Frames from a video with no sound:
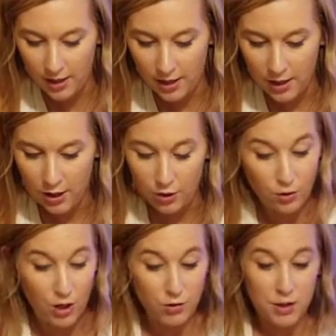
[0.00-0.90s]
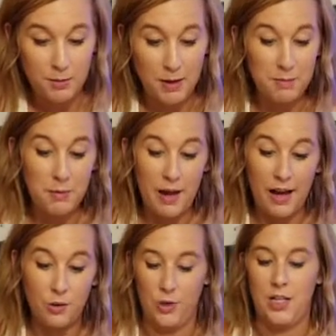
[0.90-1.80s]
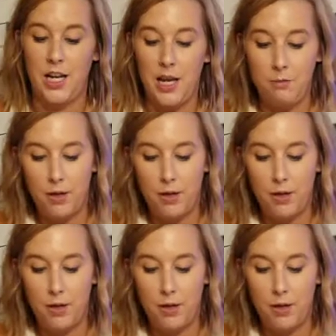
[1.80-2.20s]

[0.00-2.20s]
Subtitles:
Who knows, she may be back one day,